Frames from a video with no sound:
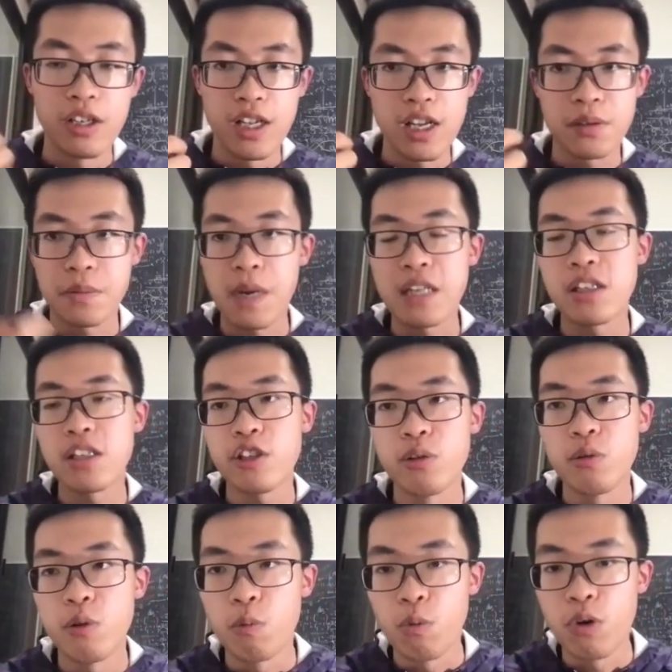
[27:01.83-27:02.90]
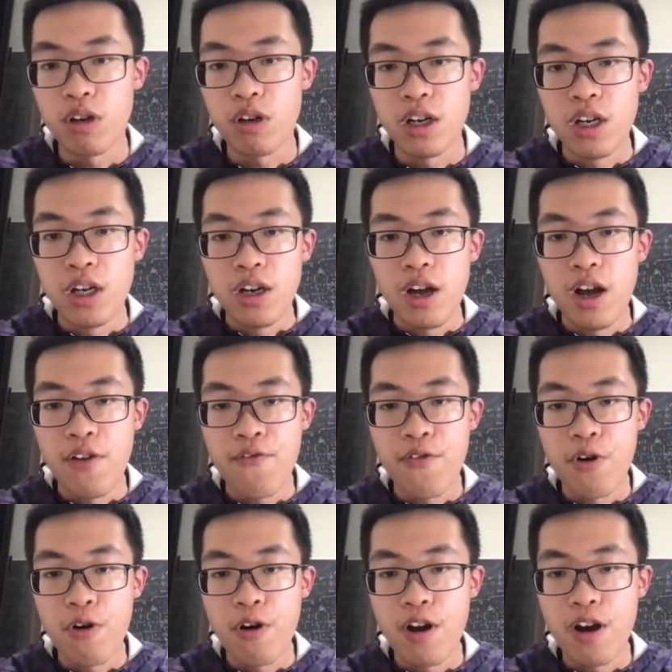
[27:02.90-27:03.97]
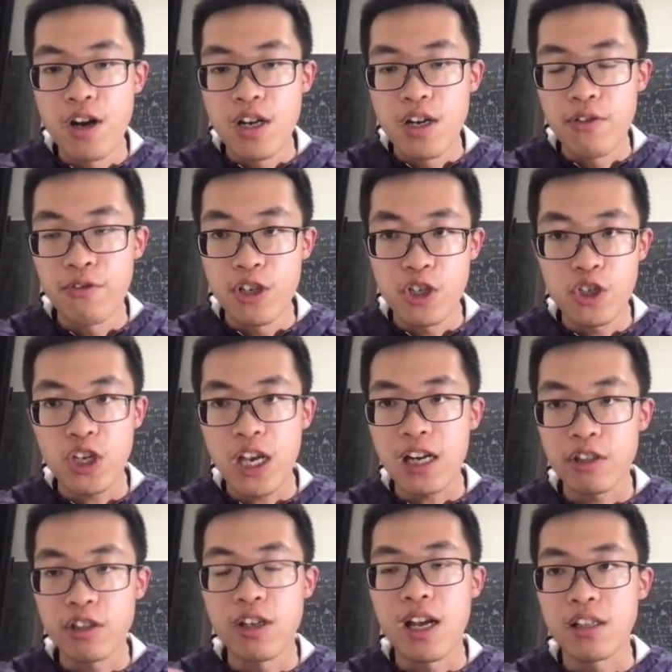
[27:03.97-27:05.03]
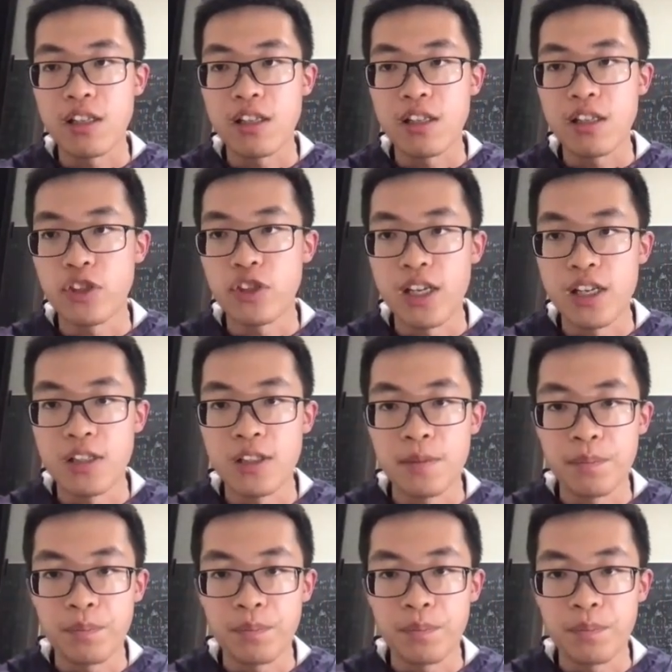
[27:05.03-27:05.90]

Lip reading: expectation reward for each action at each state.